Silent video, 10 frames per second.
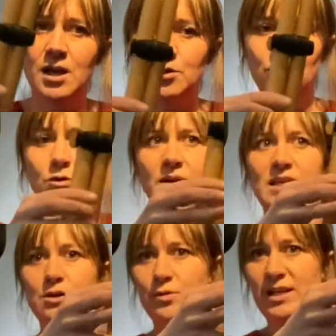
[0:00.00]
Normally
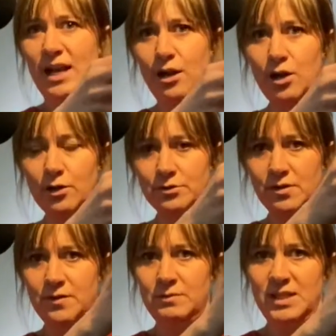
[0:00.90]
you would get lots
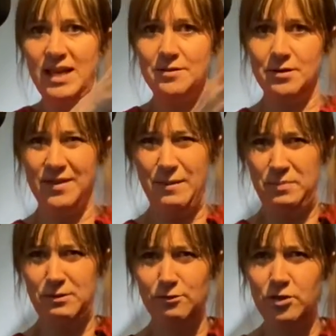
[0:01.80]
of them together and they'd
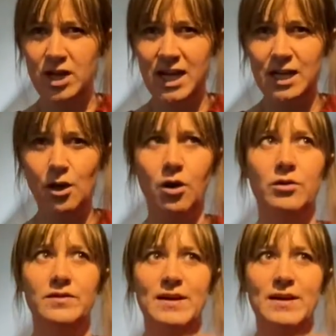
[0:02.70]
be really long.